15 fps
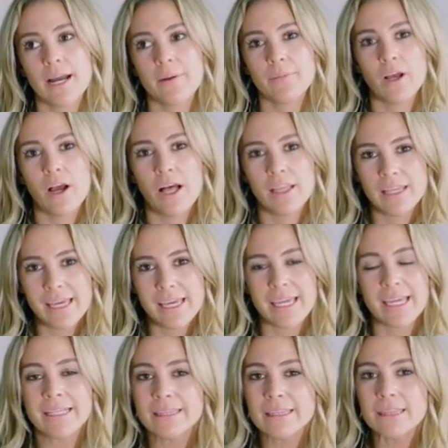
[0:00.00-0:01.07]
I'm not like
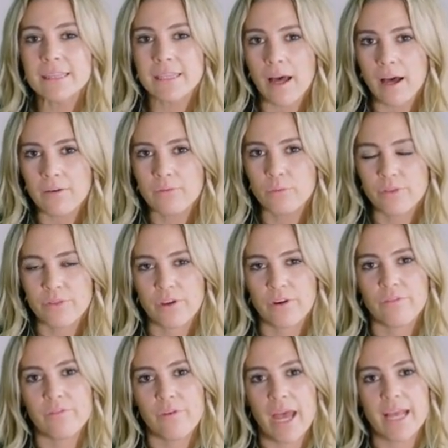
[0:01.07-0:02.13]
in love with
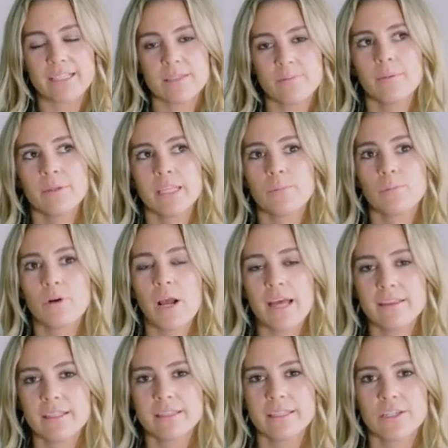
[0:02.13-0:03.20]
their vets. I mean,
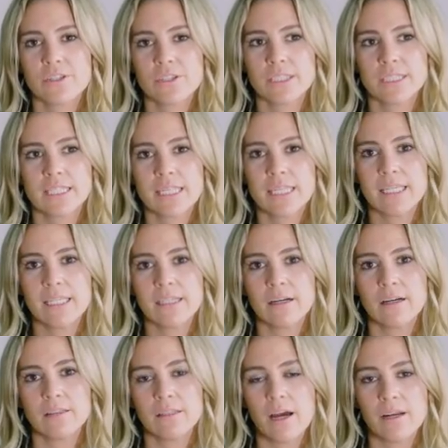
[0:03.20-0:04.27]
I think they just see
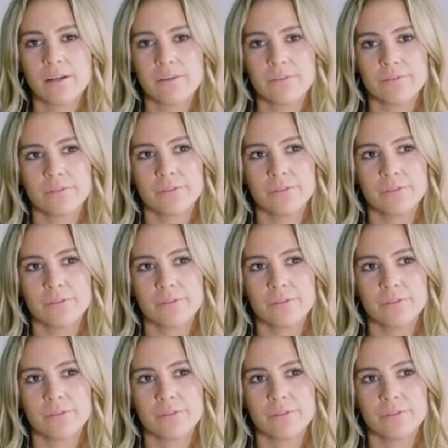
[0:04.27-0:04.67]
a lot of